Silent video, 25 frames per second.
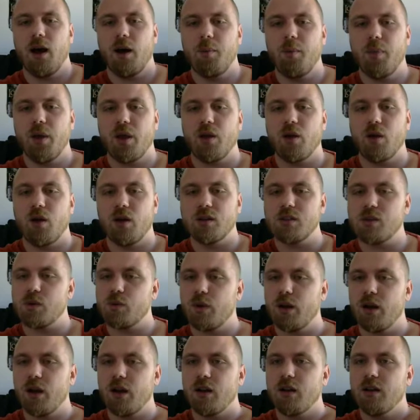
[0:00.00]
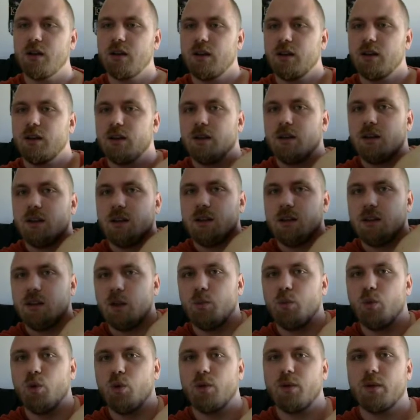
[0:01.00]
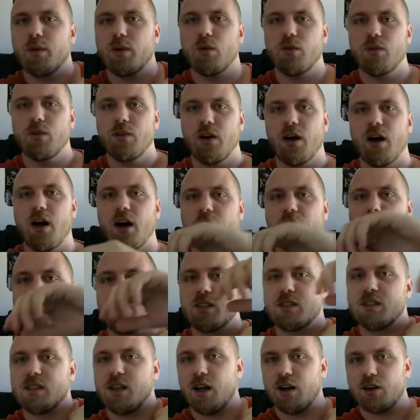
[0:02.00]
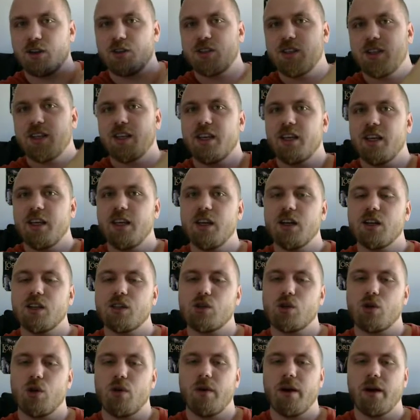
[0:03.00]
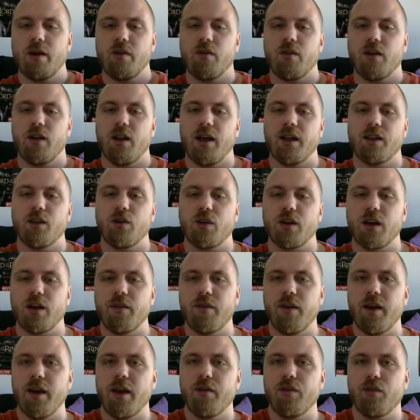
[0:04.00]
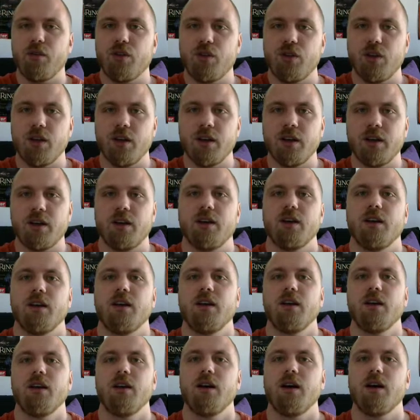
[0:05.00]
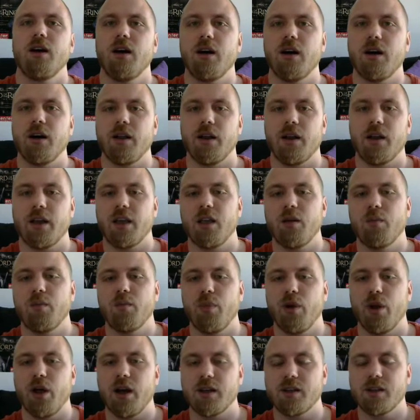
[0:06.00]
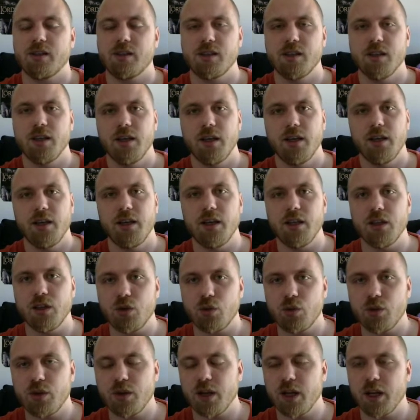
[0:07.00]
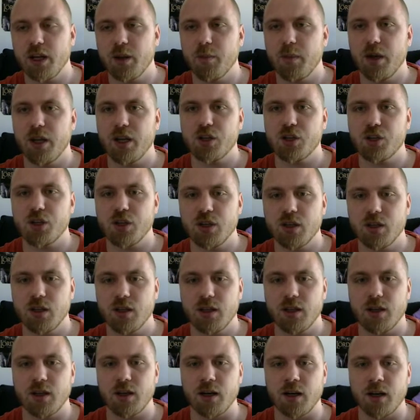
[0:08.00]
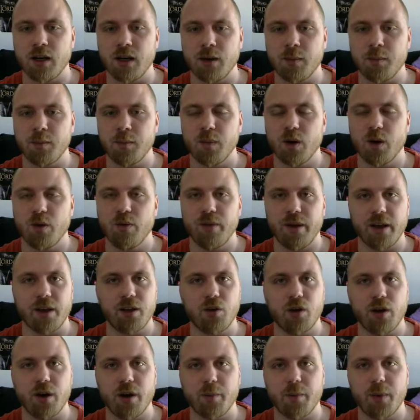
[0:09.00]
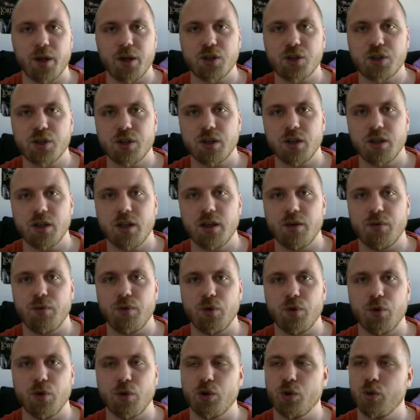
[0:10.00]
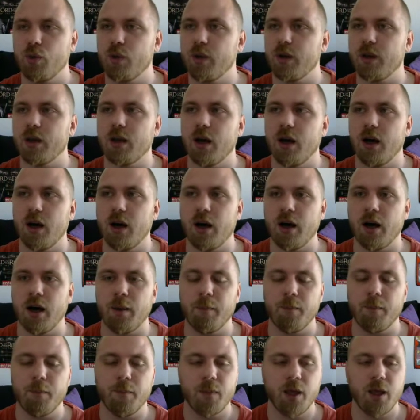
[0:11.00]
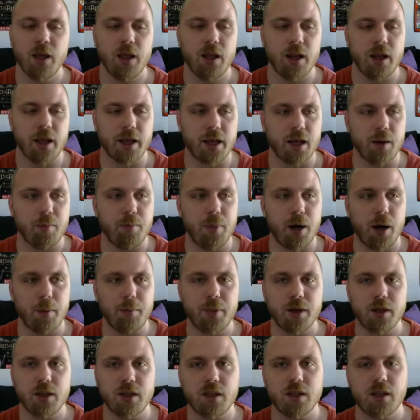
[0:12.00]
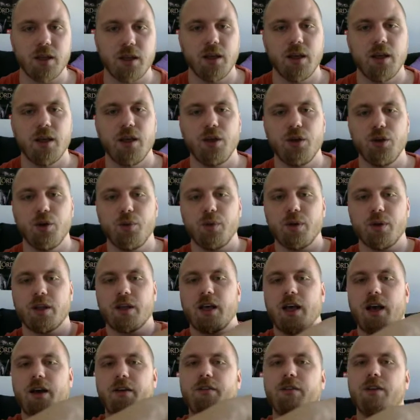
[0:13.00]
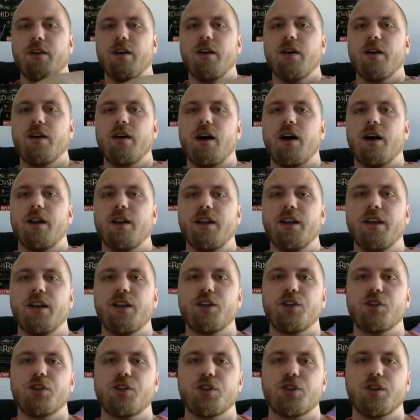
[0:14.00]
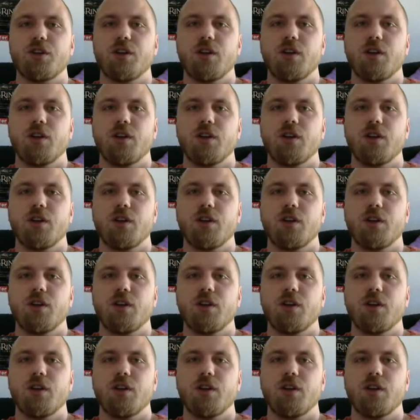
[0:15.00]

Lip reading: because well, the movement of the arm starts here, so I would like to have everything like in blocks. In 2D animation, vector animation, if you're doing like a puppet, you would have on each